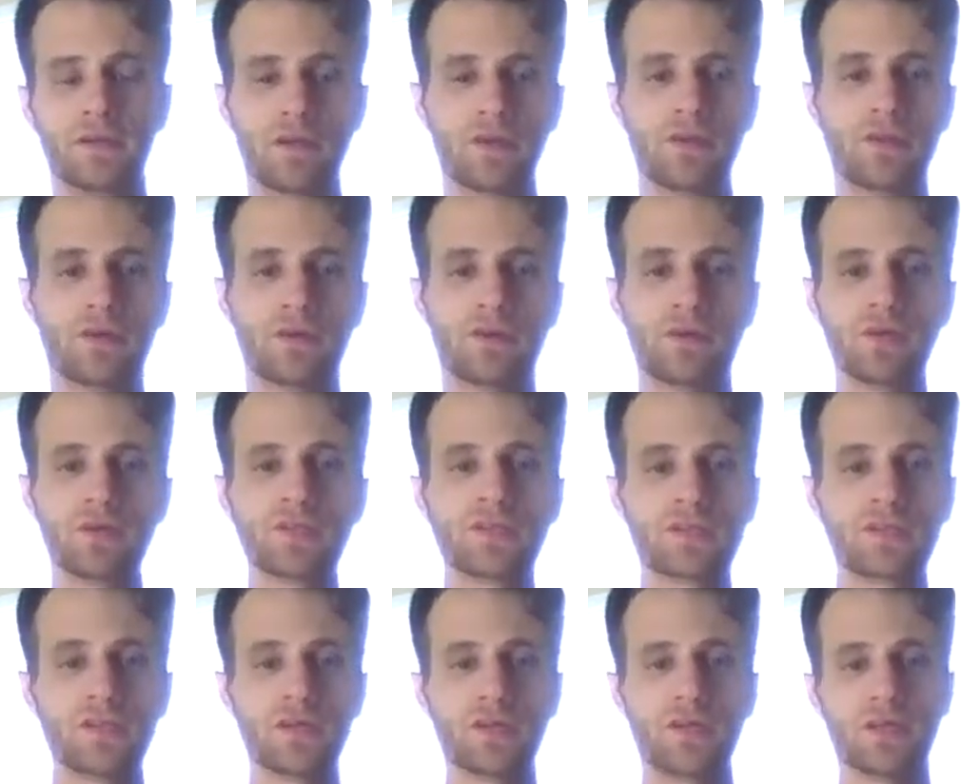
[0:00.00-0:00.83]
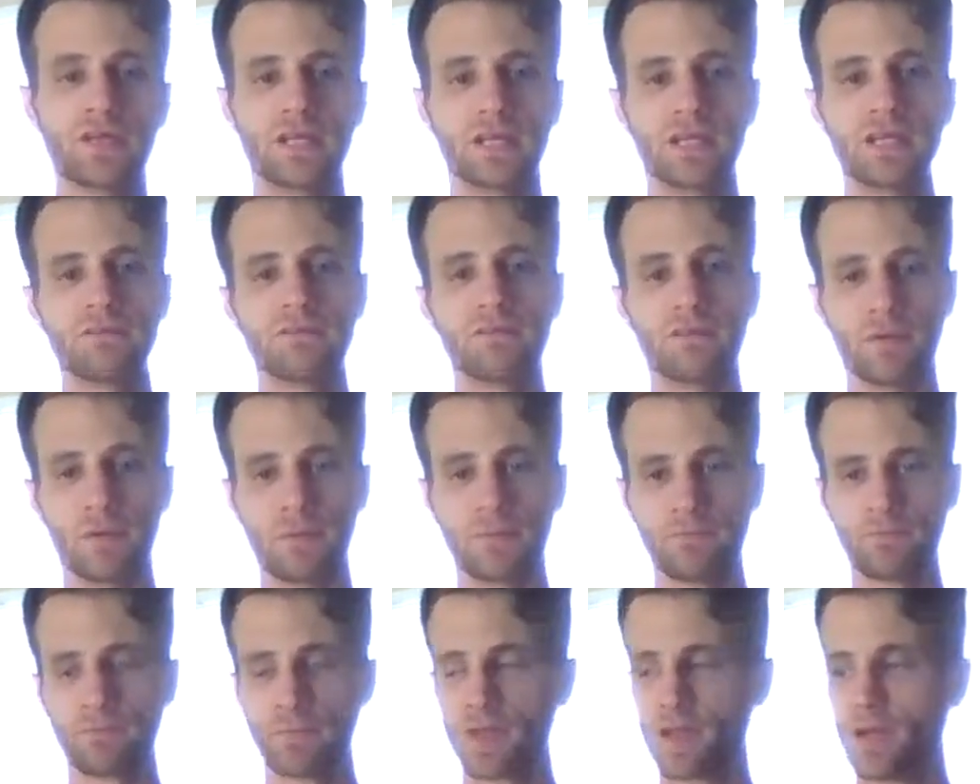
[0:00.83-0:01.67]
There is good and evil,
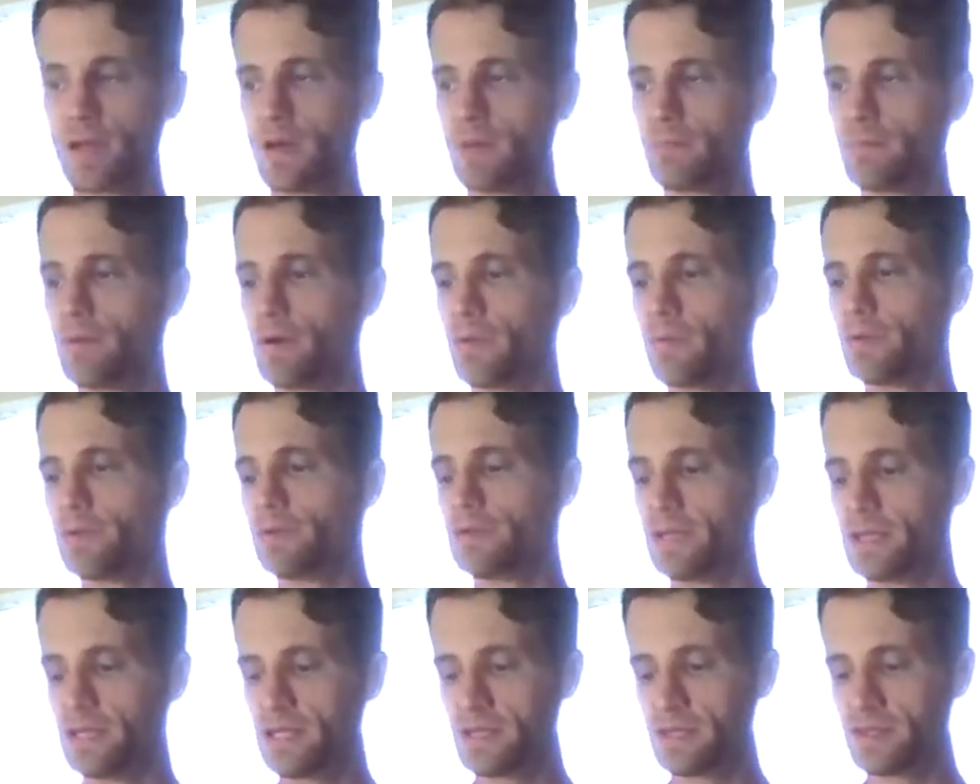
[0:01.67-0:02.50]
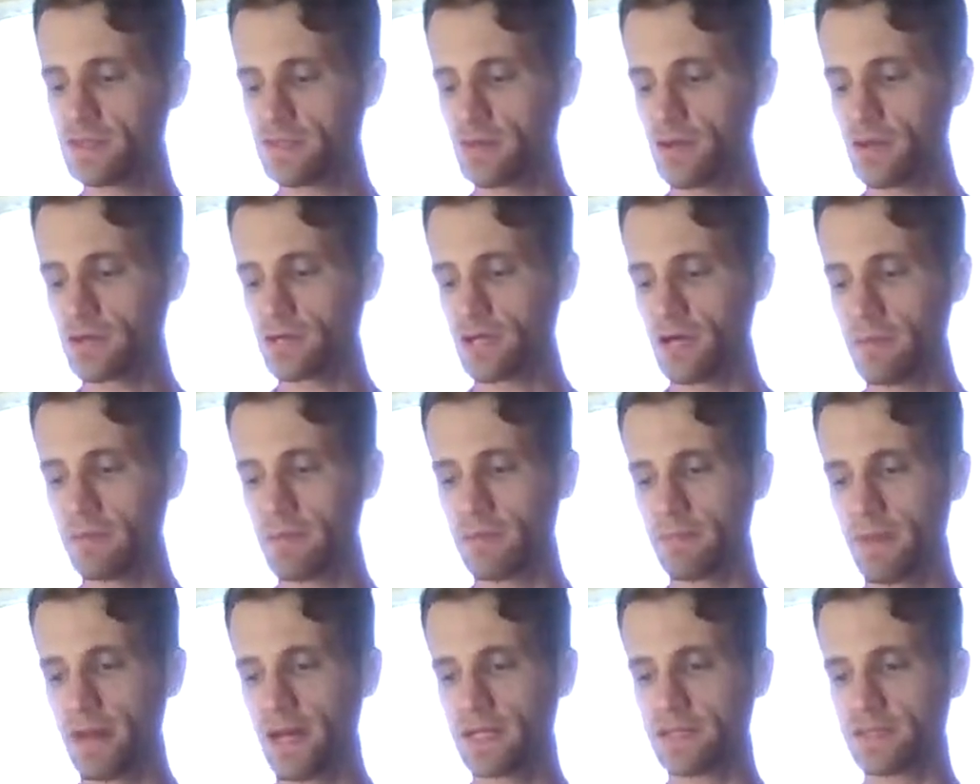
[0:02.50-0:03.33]
but we need to start coming
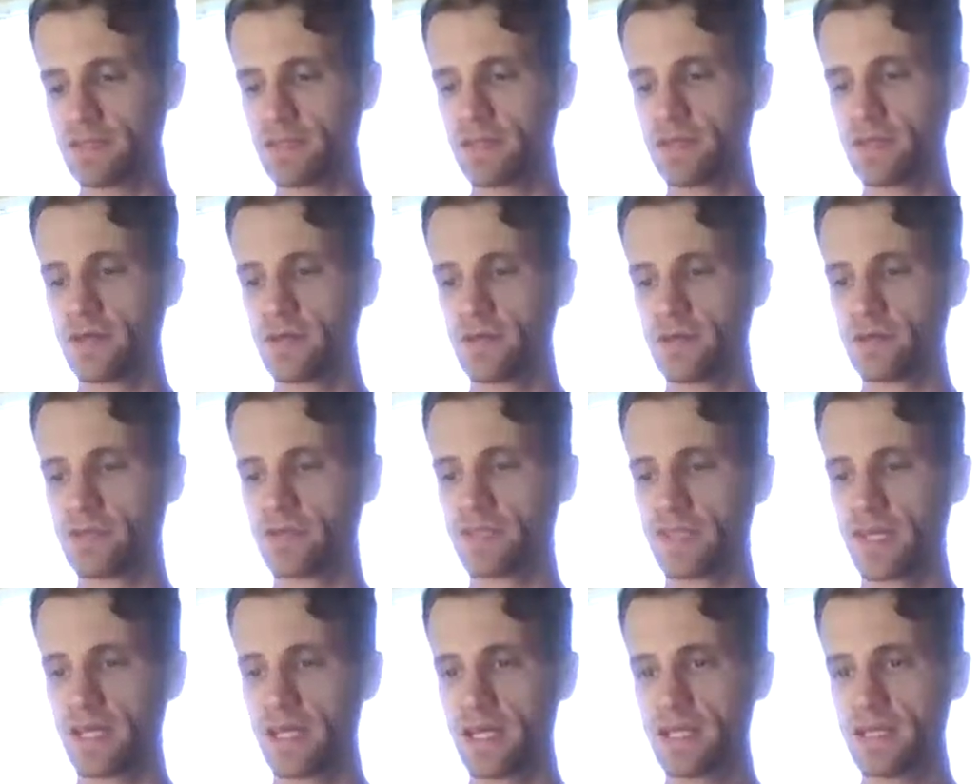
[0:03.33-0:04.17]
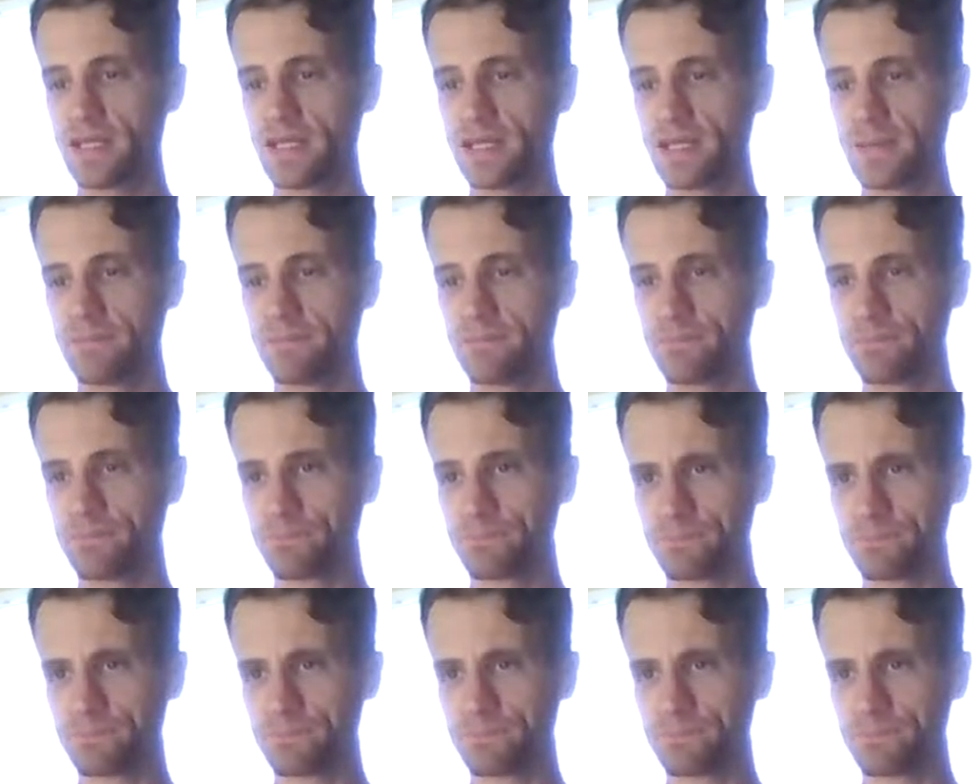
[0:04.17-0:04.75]
back to the understanding